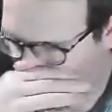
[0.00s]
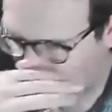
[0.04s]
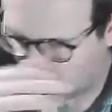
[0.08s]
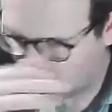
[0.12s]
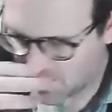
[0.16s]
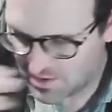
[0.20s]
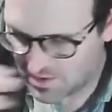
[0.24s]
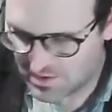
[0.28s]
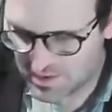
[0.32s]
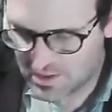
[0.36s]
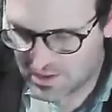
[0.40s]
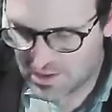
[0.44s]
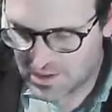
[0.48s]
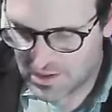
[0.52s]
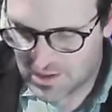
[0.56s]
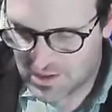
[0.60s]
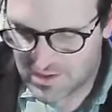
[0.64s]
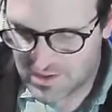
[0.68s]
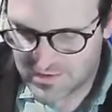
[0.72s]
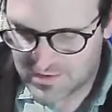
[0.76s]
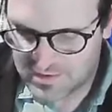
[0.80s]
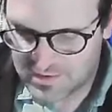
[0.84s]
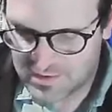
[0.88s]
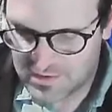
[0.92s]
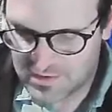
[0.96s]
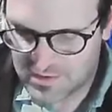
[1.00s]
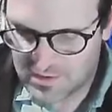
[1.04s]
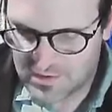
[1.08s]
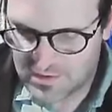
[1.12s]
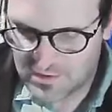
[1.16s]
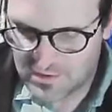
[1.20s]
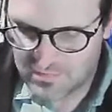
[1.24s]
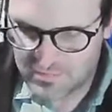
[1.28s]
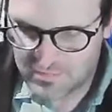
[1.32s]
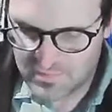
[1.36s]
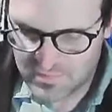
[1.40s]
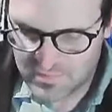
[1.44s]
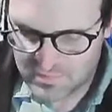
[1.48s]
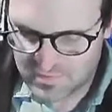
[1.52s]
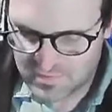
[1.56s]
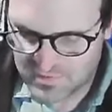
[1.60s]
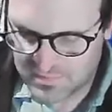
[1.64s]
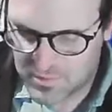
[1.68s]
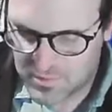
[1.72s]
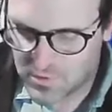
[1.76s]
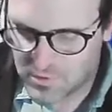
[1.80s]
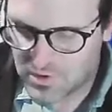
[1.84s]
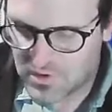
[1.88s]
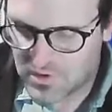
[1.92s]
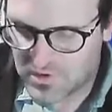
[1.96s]
Athena has
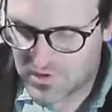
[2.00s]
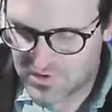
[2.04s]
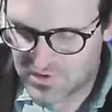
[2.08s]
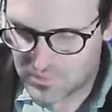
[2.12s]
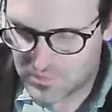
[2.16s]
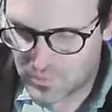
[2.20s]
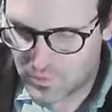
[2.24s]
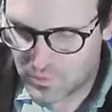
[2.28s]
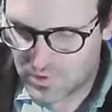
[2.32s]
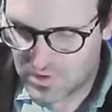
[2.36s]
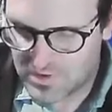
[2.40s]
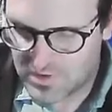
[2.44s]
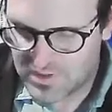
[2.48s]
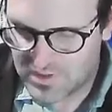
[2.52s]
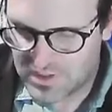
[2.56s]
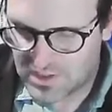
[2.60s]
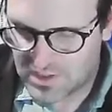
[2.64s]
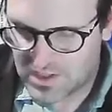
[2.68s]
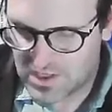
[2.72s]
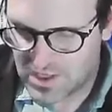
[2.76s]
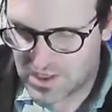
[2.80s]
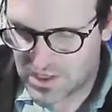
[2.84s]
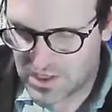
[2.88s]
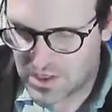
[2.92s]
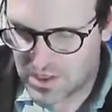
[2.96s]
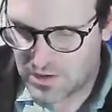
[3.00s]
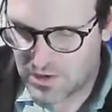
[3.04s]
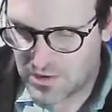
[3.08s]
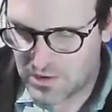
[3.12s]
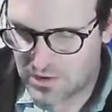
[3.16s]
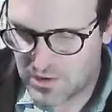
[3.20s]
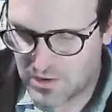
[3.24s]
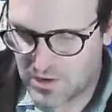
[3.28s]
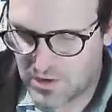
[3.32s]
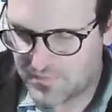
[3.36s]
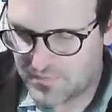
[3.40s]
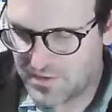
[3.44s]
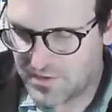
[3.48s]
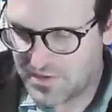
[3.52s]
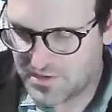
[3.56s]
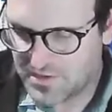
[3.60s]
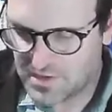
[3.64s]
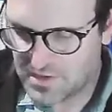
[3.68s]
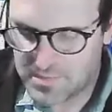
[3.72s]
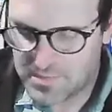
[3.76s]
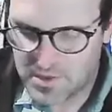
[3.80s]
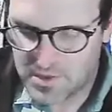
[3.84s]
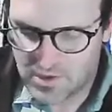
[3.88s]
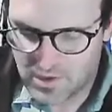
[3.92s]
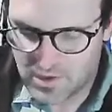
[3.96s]
spoken these words in the ear of the
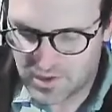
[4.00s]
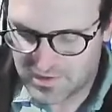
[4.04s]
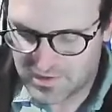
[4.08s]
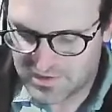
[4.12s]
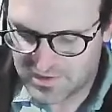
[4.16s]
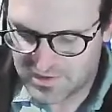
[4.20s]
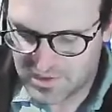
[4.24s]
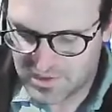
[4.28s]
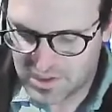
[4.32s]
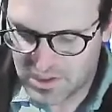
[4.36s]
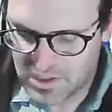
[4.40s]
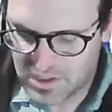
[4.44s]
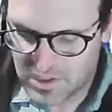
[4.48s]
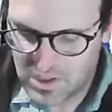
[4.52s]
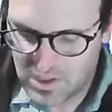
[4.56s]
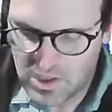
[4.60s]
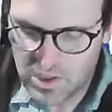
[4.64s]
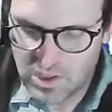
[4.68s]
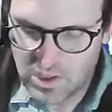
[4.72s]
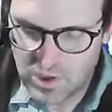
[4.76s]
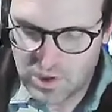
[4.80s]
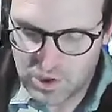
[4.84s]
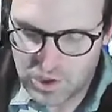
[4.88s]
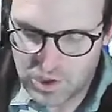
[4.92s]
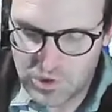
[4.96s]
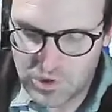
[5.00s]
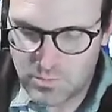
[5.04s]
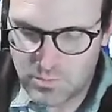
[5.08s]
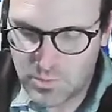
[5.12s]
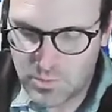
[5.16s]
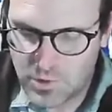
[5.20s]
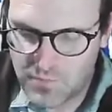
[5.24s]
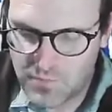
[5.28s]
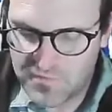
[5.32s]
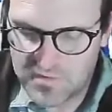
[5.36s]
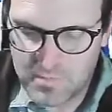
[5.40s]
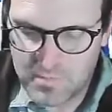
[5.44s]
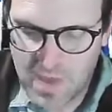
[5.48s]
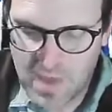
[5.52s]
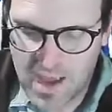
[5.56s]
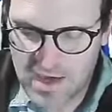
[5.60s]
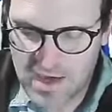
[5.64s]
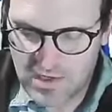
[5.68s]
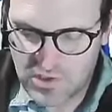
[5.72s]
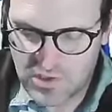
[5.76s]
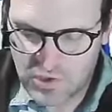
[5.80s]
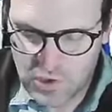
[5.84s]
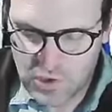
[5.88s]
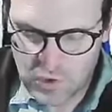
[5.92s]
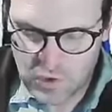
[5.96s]
sleeping Nausicaa, she moves
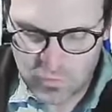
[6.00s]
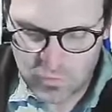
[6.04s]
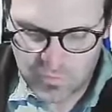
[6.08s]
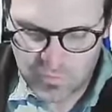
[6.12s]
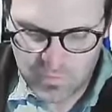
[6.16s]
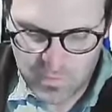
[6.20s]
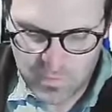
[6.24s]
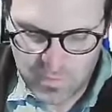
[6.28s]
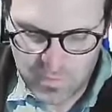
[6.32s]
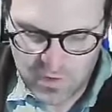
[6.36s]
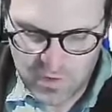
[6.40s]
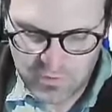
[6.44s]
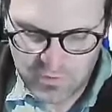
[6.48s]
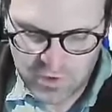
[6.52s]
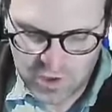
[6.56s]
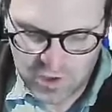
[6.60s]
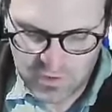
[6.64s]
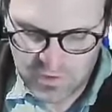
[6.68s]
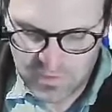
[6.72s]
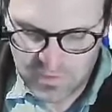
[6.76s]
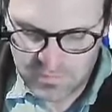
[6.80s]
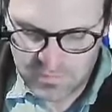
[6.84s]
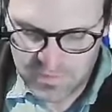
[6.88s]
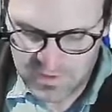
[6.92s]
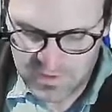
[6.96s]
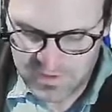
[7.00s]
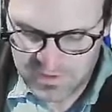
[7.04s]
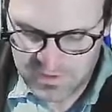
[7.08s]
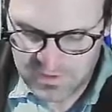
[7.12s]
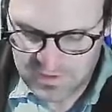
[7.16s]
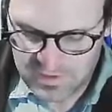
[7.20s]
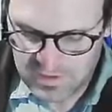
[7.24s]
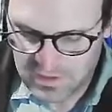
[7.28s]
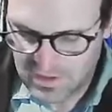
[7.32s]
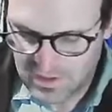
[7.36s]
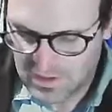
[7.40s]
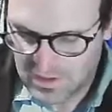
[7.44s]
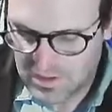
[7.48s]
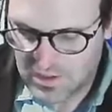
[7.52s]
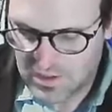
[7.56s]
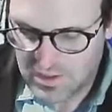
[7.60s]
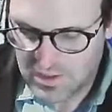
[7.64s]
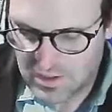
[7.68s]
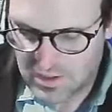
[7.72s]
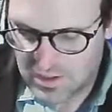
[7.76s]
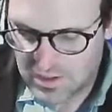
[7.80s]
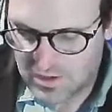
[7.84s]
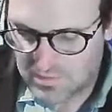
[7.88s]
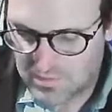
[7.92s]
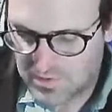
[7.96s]
back to Mount Olympus.
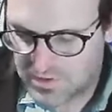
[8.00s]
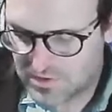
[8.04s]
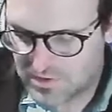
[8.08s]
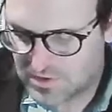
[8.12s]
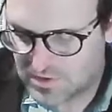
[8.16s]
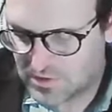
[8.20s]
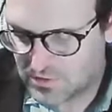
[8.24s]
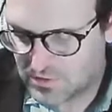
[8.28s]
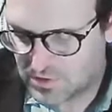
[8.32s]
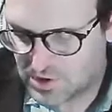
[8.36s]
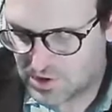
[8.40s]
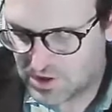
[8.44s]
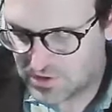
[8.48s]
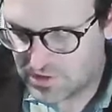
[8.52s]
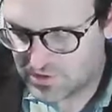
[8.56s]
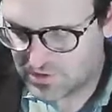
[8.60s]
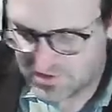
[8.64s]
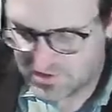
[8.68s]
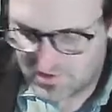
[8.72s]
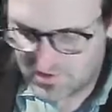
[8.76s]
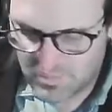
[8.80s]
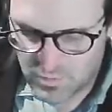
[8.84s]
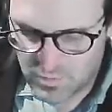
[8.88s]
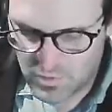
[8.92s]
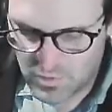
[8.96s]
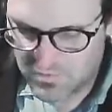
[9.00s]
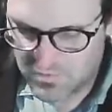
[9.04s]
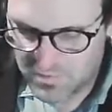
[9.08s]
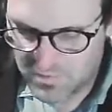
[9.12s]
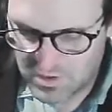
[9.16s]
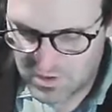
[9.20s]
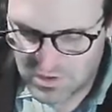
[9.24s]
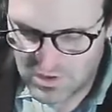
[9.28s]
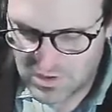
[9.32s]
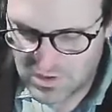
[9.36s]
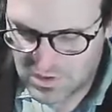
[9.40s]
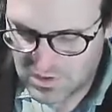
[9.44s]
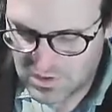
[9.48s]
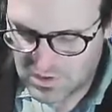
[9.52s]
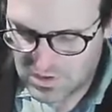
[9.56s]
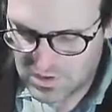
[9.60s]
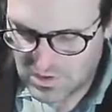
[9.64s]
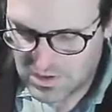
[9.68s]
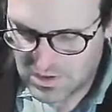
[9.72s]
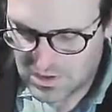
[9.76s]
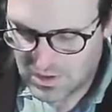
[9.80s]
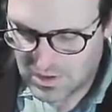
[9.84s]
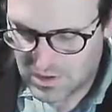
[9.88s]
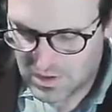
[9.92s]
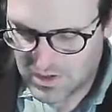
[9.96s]
And so there's this movement
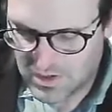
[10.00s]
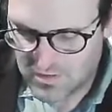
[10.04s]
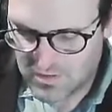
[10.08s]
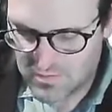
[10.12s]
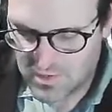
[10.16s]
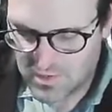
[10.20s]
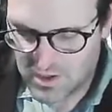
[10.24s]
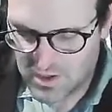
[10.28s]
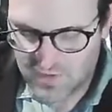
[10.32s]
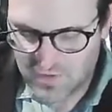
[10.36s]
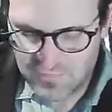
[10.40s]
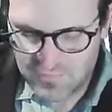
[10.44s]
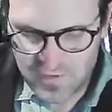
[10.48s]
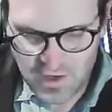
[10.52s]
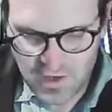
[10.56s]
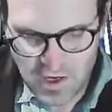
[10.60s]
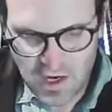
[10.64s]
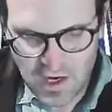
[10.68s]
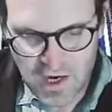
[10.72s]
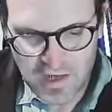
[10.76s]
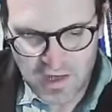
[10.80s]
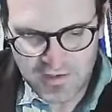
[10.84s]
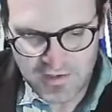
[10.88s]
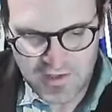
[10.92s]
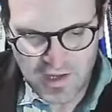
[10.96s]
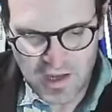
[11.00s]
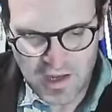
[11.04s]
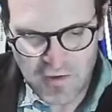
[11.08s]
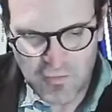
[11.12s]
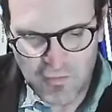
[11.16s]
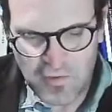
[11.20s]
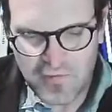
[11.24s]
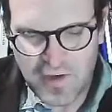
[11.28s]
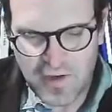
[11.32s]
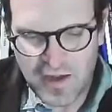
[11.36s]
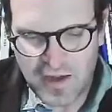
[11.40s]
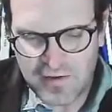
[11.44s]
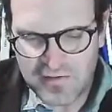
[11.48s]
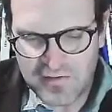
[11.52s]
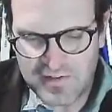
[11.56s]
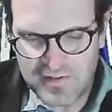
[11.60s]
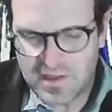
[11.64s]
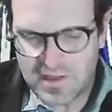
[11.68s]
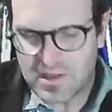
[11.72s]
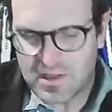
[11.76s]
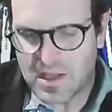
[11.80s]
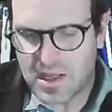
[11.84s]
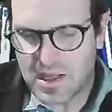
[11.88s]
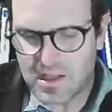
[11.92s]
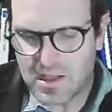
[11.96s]
of the gods again. We've kind of
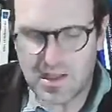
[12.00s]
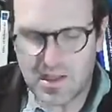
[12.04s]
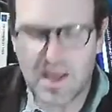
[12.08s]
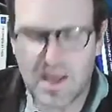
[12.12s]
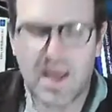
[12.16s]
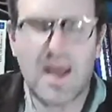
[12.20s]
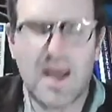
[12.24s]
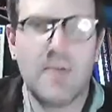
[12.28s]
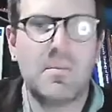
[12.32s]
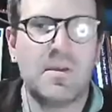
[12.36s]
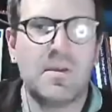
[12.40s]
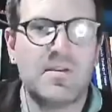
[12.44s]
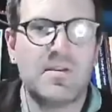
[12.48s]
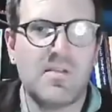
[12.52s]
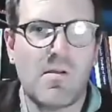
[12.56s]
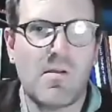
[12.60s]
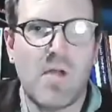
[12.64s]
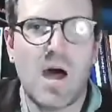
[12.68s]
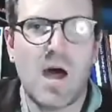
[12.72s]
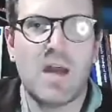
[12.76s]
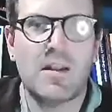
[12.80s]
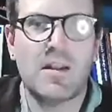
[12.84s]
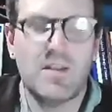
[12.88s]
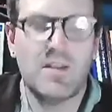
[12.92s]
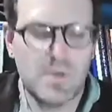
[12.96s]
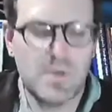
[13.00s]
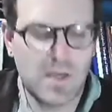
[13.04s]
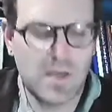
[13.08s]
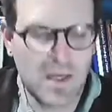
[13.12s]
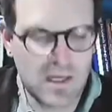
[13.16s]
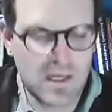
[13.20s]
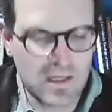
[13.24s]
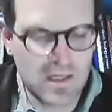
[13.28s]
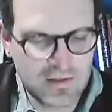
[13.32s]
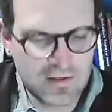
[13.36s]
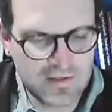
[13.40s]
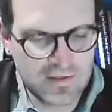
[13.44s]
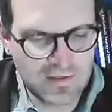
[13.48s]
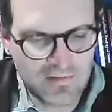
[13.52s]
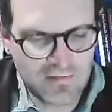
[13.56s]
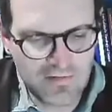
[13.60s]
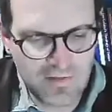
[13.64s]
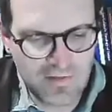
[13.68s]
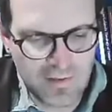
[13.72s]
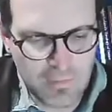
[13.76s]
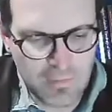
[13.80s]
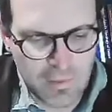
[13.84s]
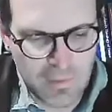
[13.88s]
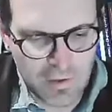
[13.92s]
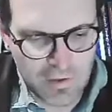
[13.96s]
seen that happens a lot at the beginnings of
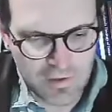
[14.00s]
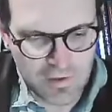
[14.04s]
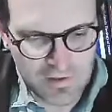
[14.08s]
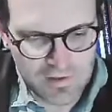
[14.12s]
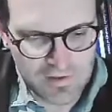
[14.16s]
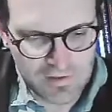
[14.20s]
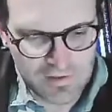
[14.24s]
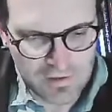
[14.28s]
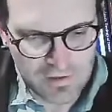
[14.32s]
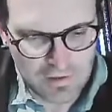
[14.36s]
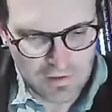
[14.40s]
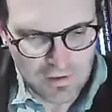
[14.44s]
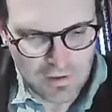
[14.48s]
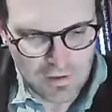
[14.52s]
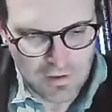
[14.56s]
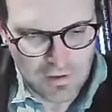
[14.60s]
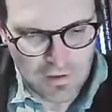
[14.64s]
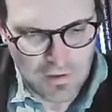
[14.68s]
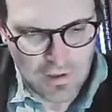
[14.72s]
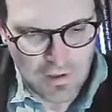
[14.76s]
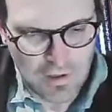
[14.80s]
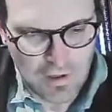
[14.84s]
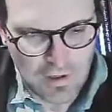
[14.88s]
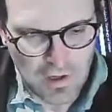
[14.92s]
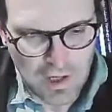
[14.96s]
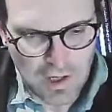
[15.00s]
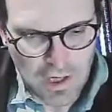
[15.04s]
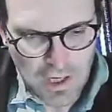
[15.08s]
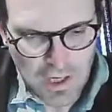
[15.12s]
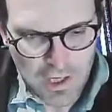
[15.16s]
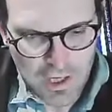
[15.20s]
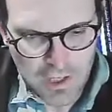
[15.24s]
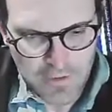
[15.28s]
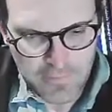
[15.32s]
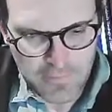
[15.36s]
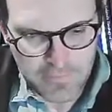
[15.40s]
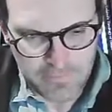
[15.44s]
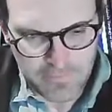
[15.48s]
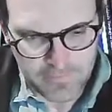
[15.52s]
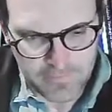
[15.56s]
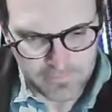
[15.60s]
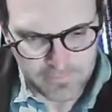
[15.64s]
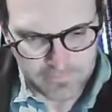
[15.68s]
the books. There